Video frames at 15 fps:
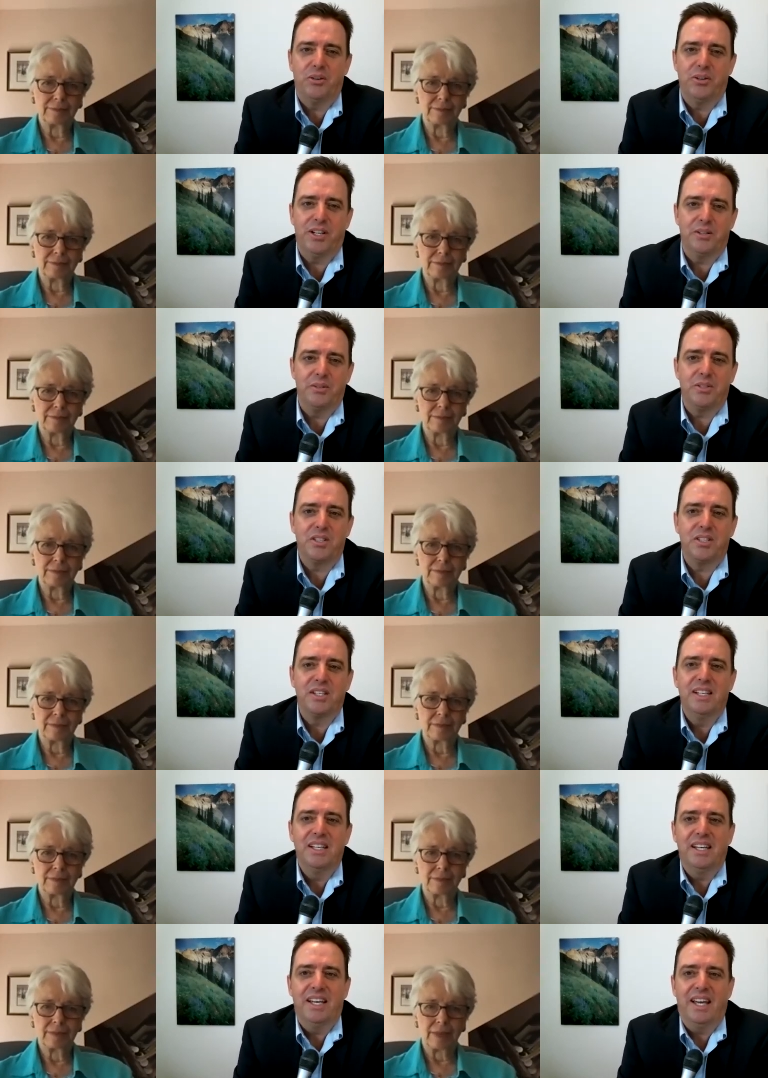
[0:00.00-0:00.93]
Speaker 1: and the show
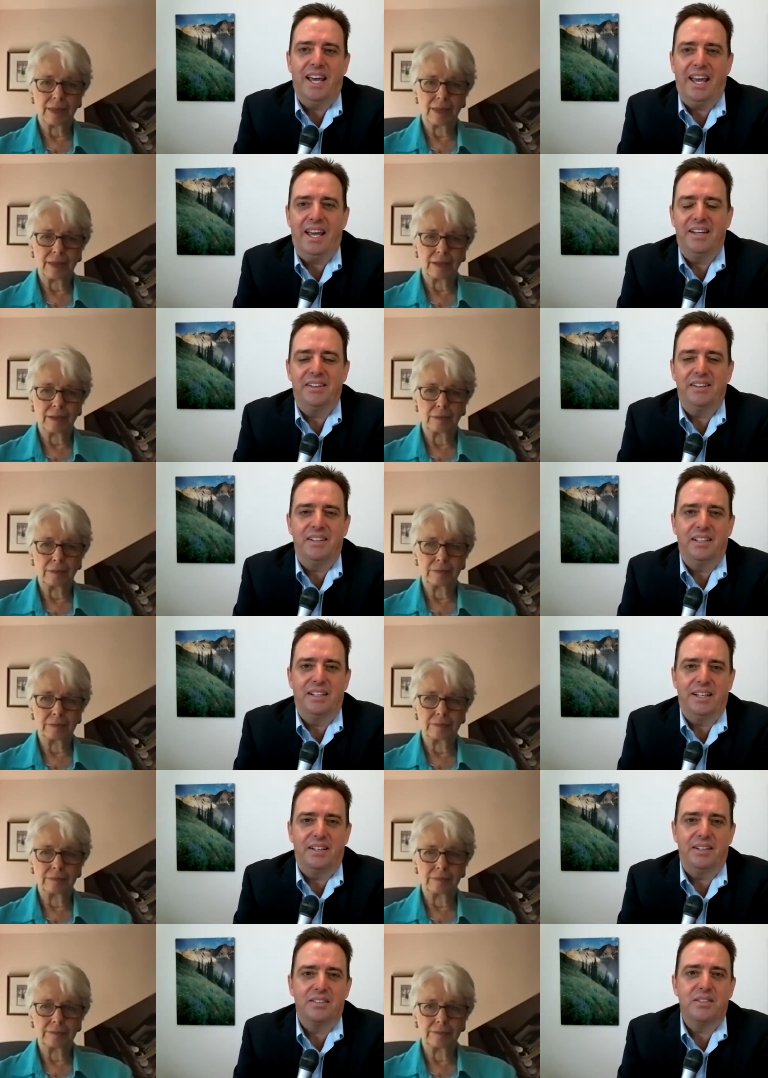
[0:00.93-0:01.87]
notes, and a
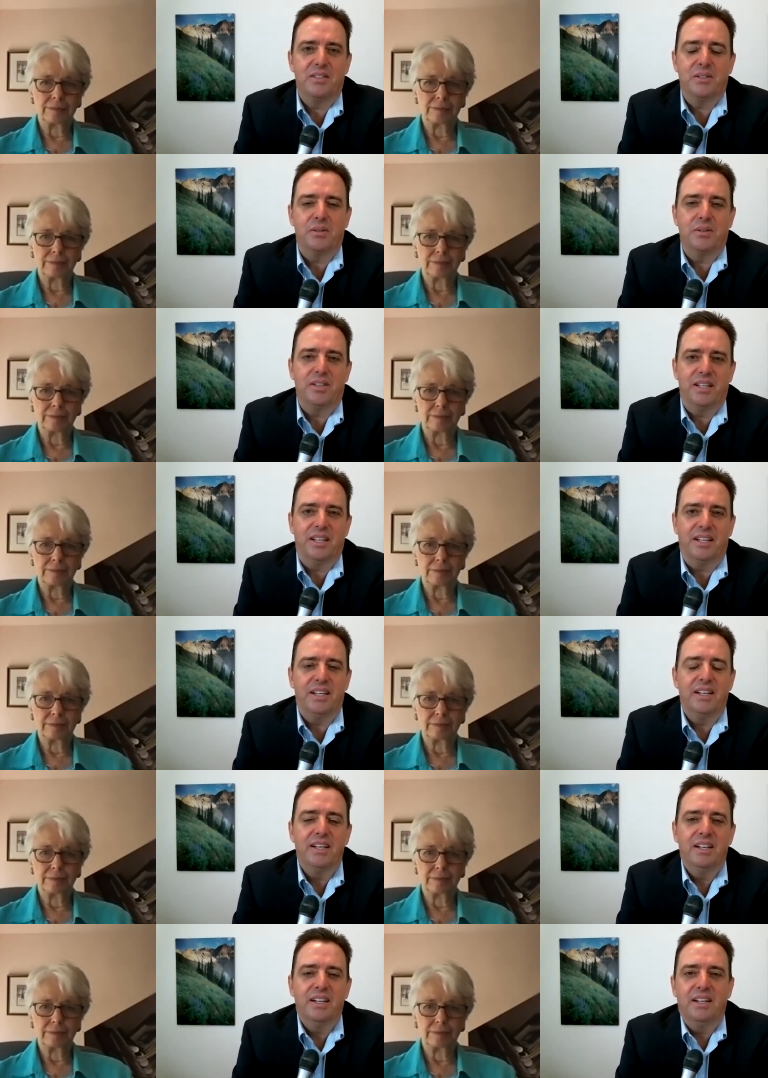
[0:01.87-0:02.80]
link to
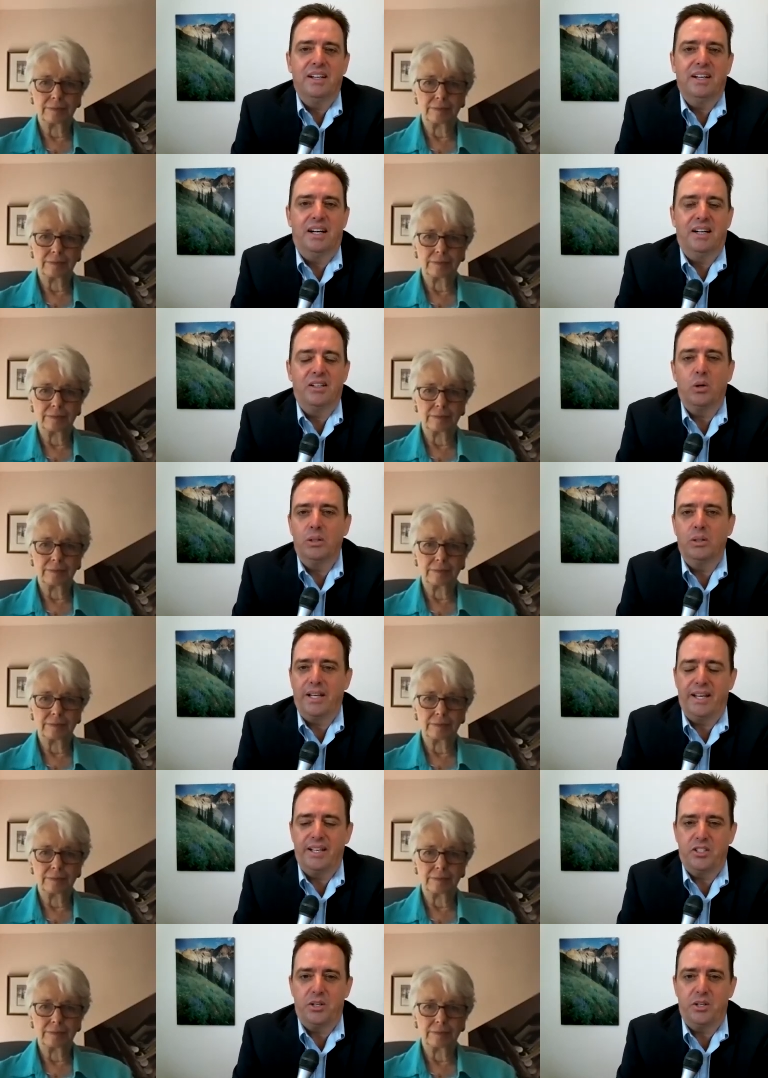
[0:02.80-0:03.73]
the uh,
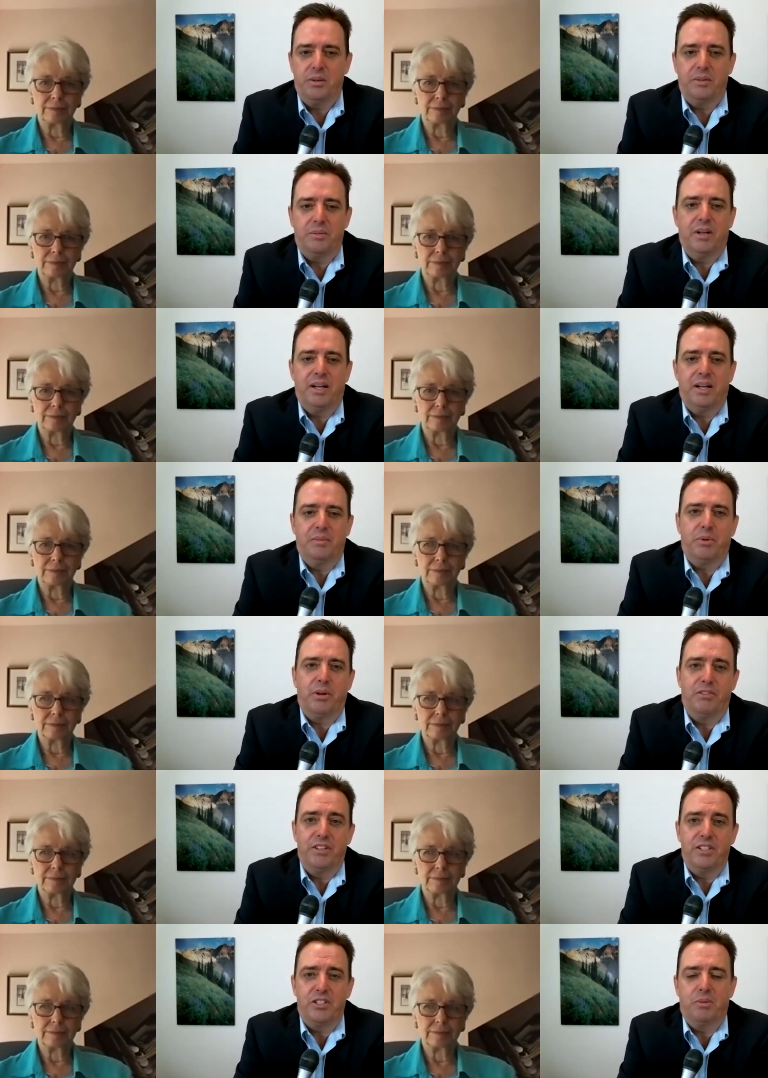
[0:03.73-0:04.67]
colon cancer uh,
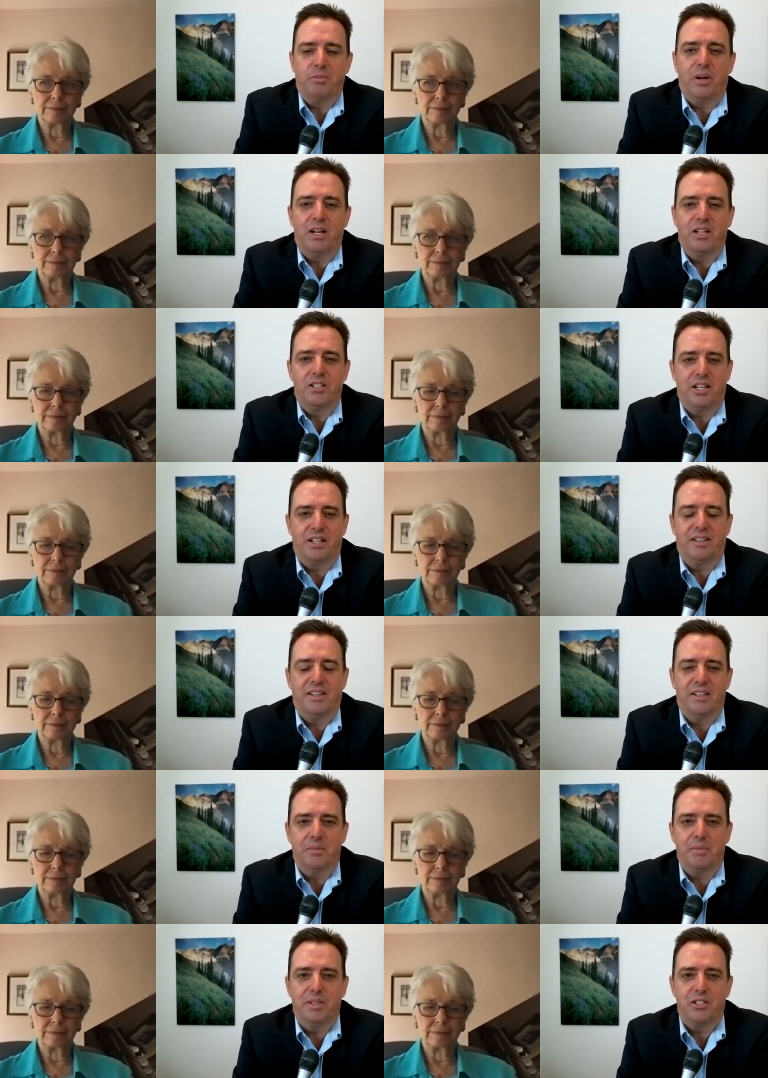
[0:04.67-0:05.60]
prevention
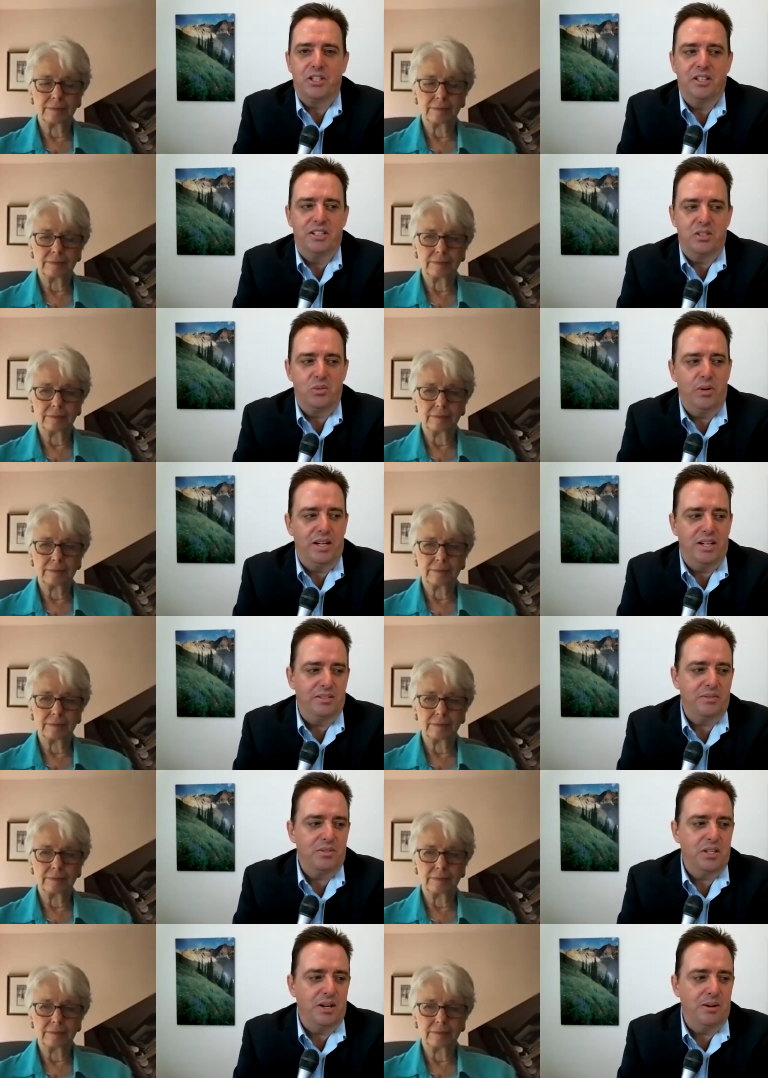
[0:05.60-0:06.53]
project that you mentioned as
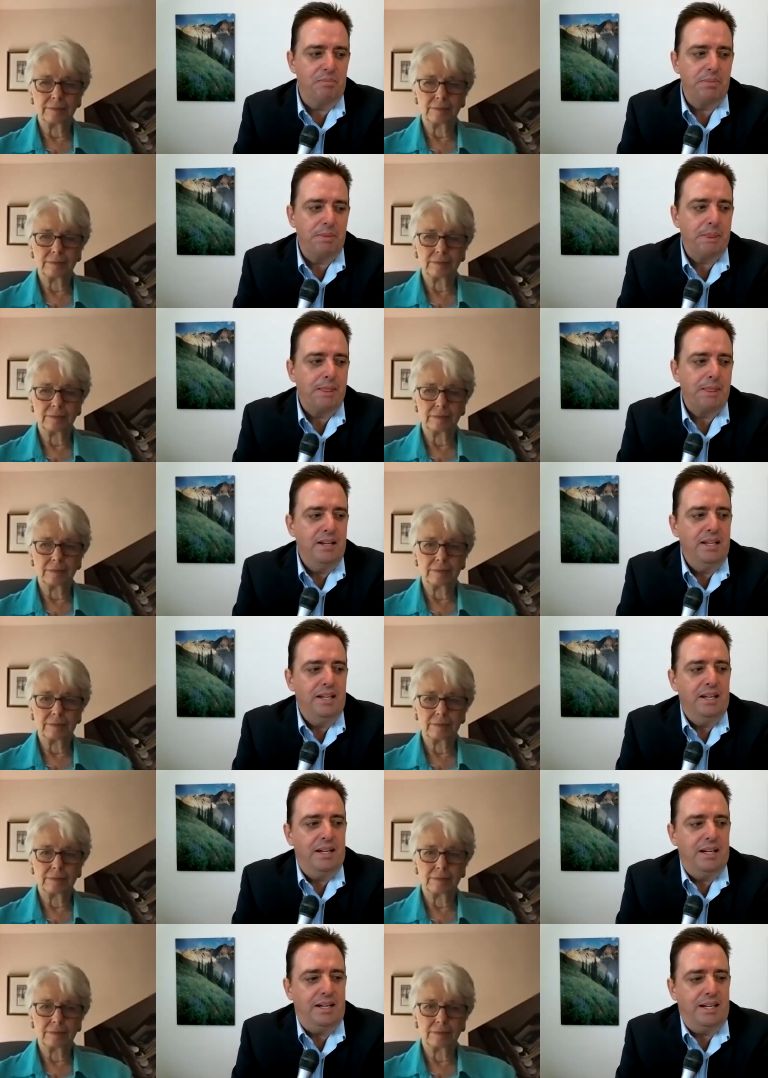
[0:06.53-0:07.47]
well. So,
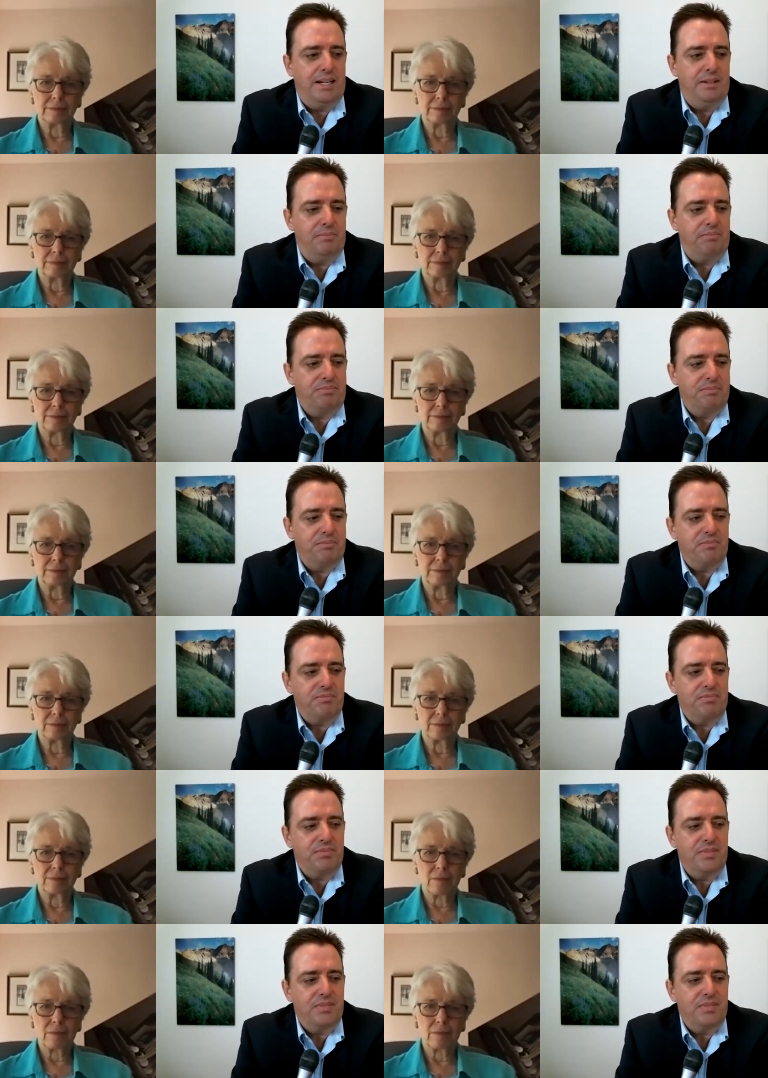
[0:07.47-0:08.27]
um,